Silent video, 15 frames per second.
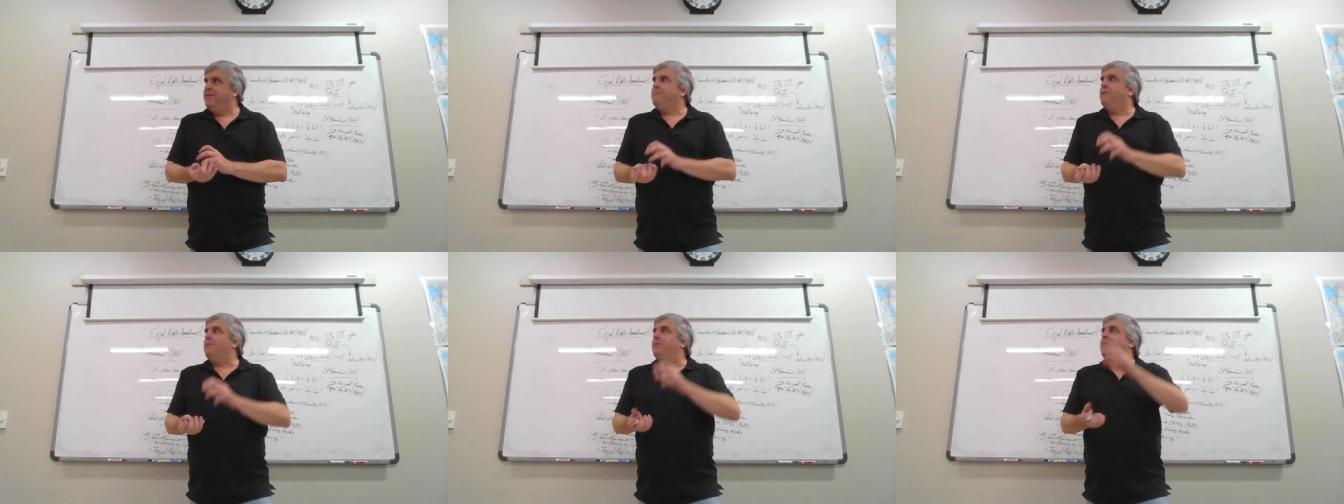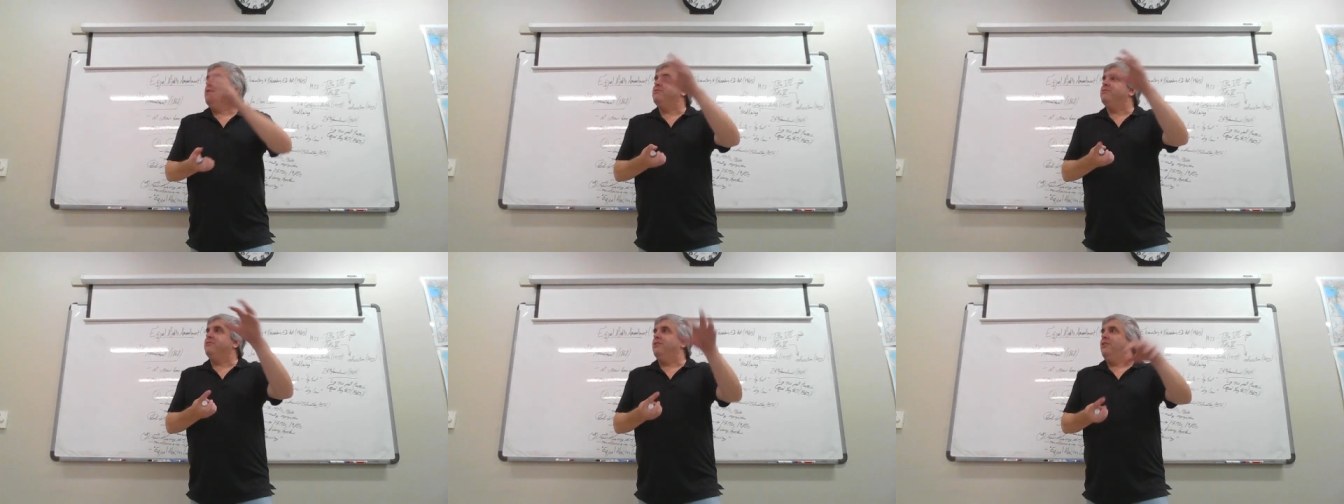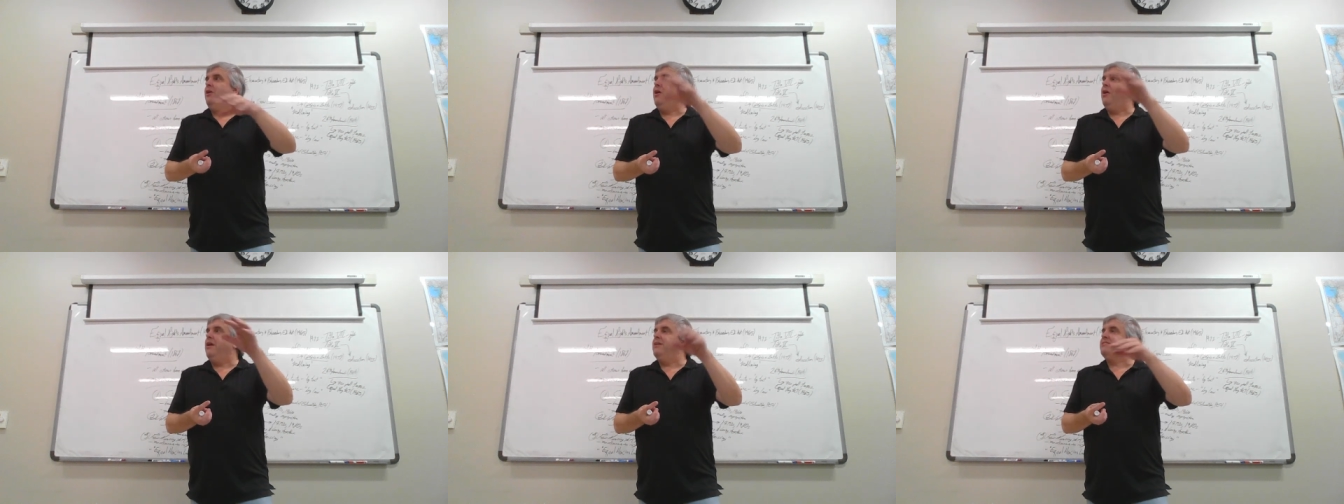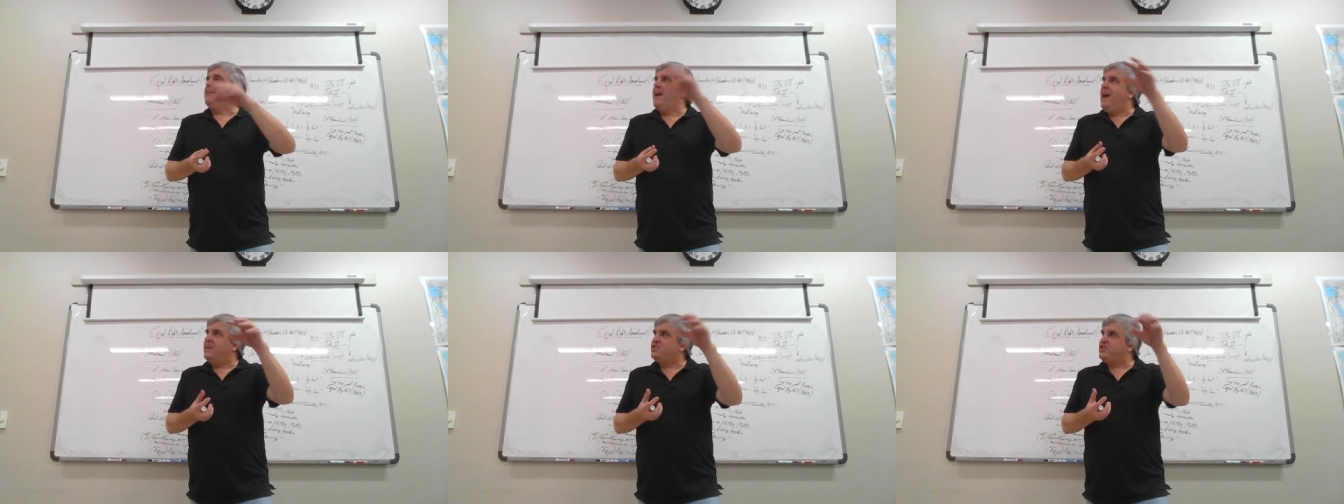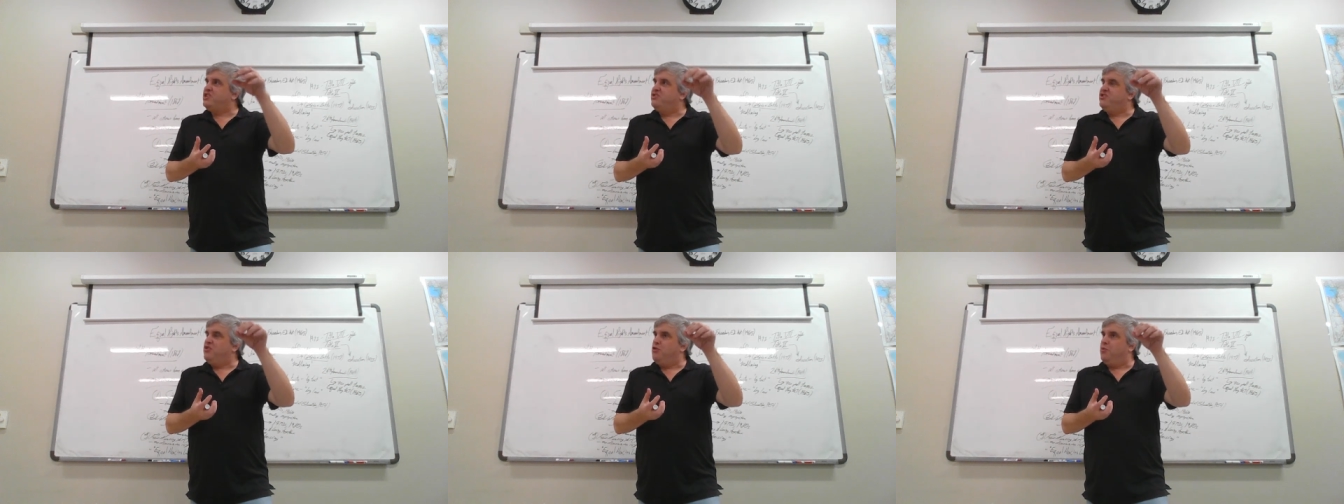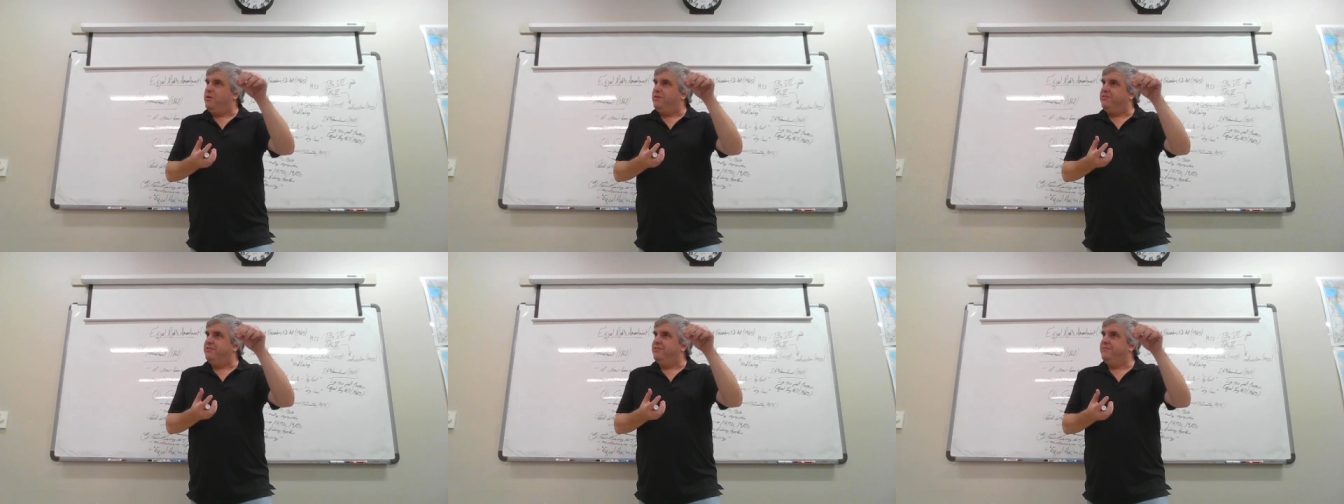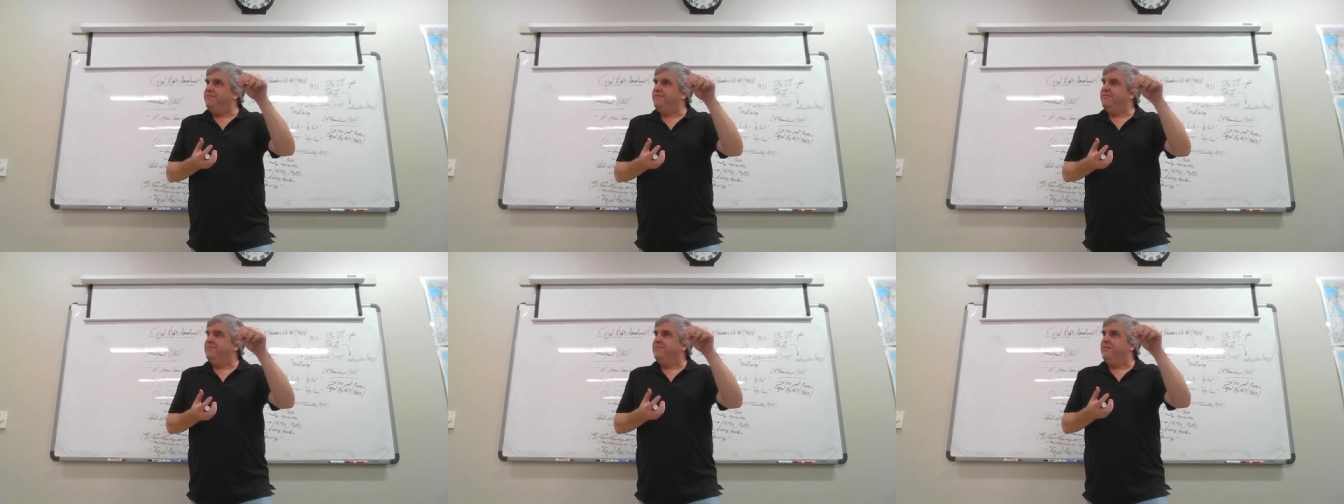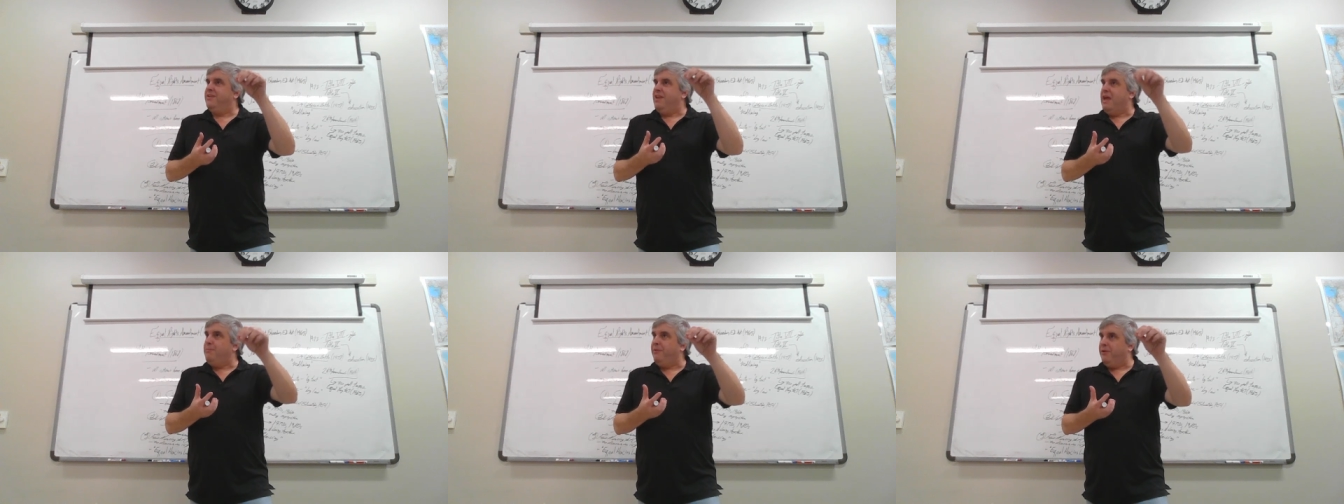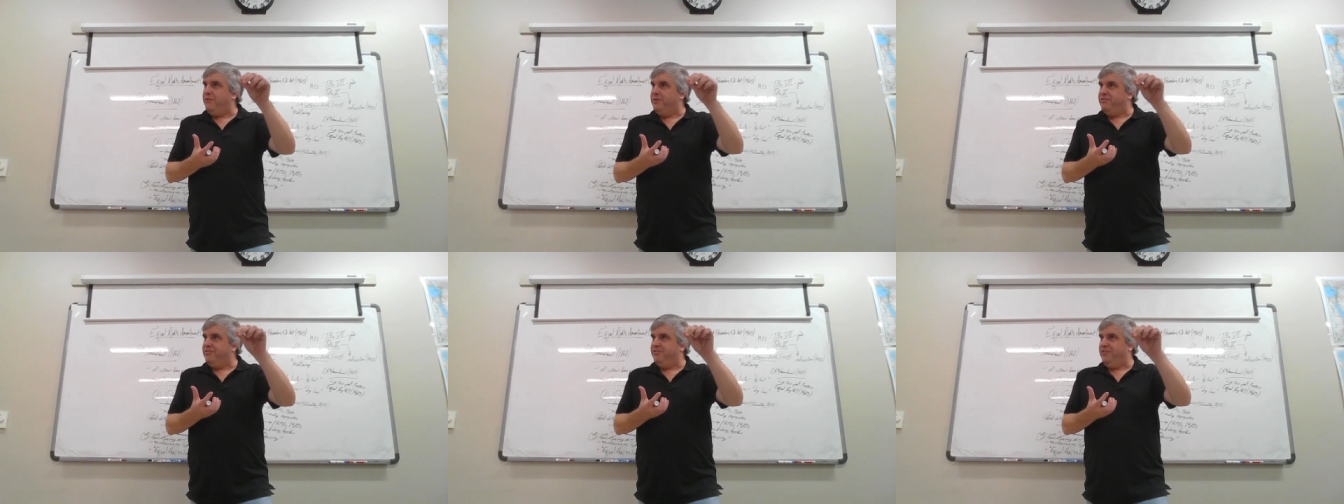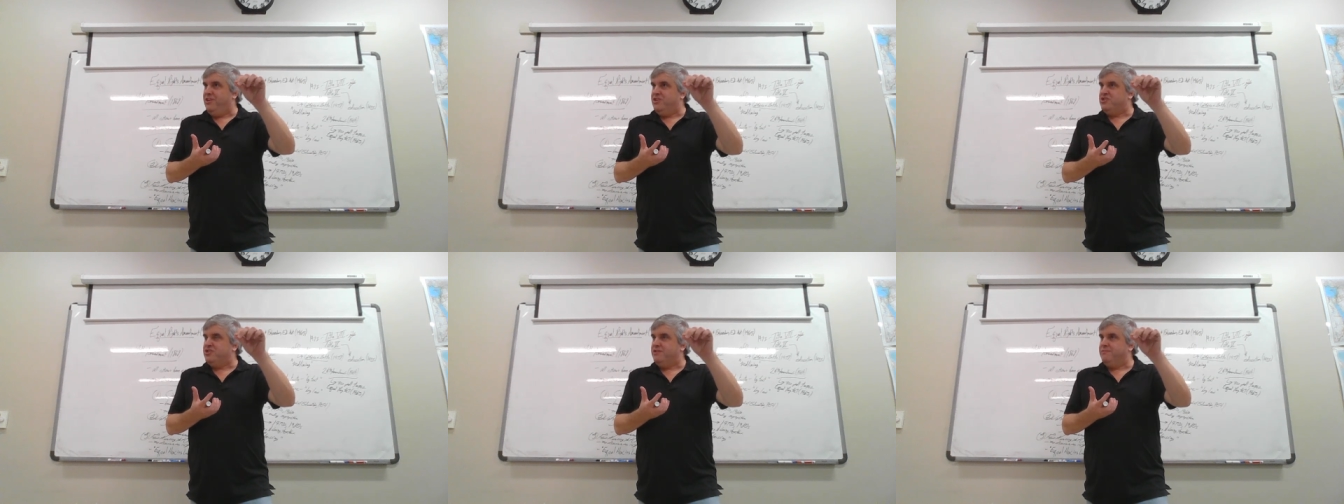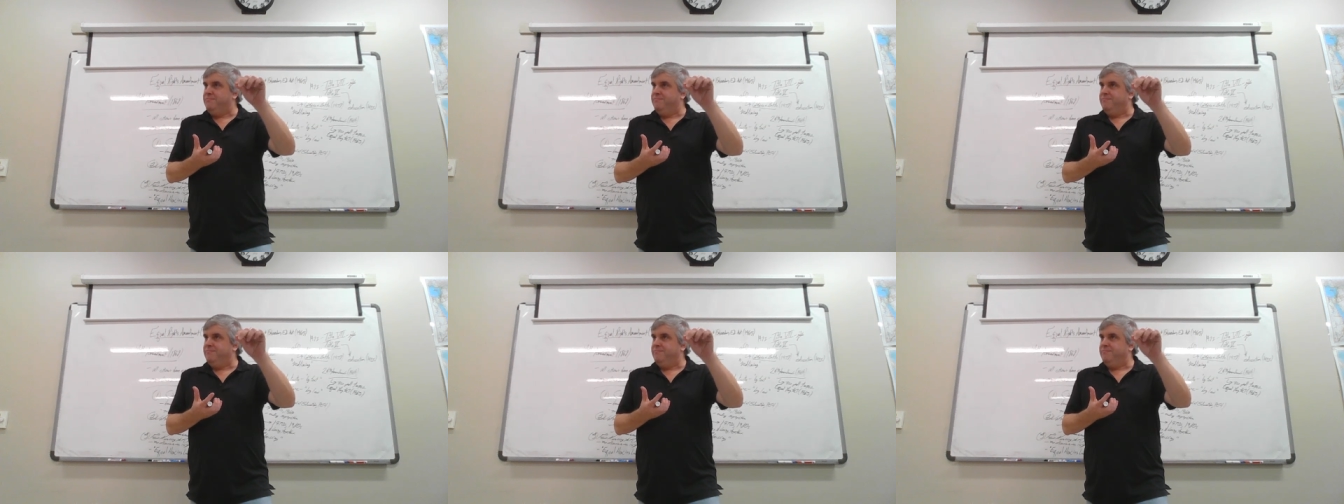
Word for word: But because there's a law attached to it, enabling legislation,